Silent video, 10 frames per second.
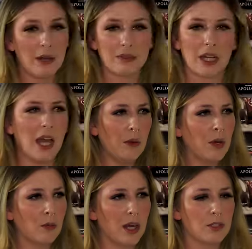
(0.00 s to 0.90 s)
day I was like, I
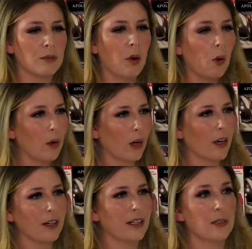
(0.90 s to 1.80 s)
want to watch some
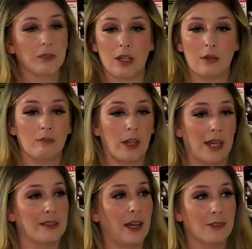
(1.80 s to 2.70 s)
horror. And he was like,
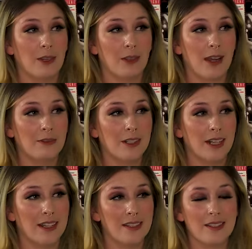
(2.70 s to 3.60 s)
Last House on the Left it
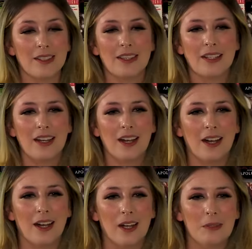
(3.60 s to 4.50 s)
is.
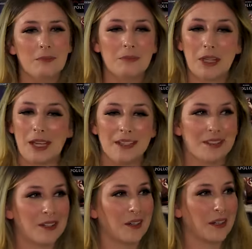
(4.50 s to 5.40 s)

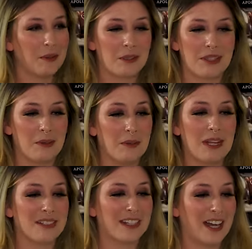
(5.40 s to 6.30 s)
And so it was
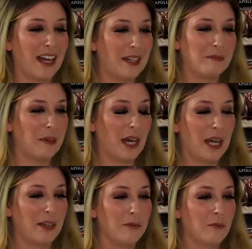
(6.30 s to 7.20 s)
amazing.
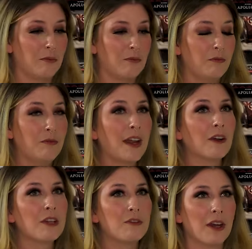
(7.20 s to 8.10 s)
I
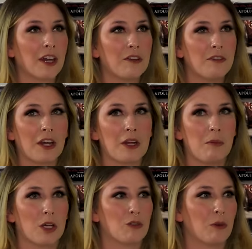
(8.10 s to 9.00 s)
very, very, very
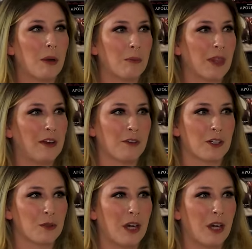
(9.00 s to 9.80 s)
much remember that first